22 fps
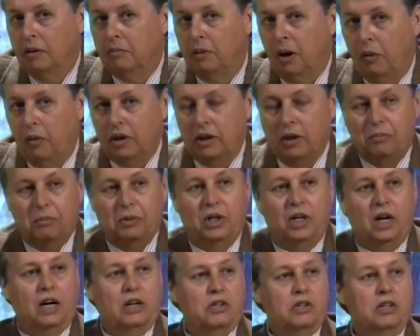But when the
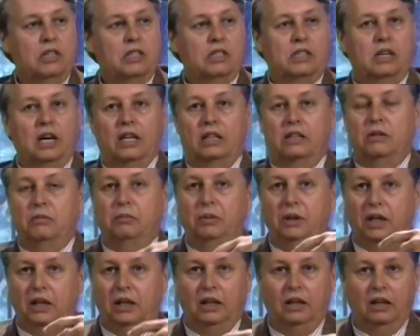productions got to
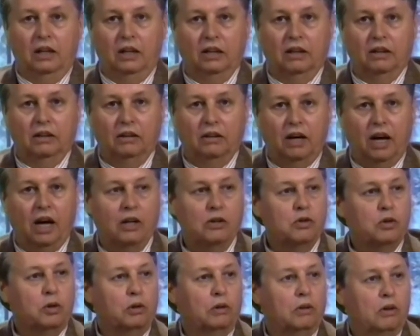be
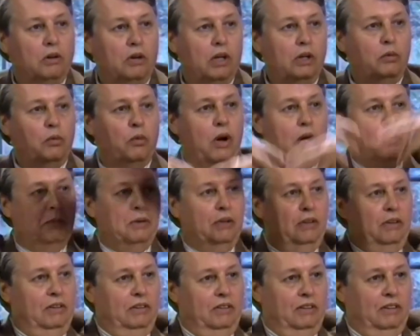Andrew Lloyd
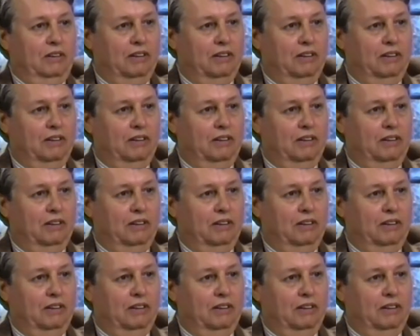Webber,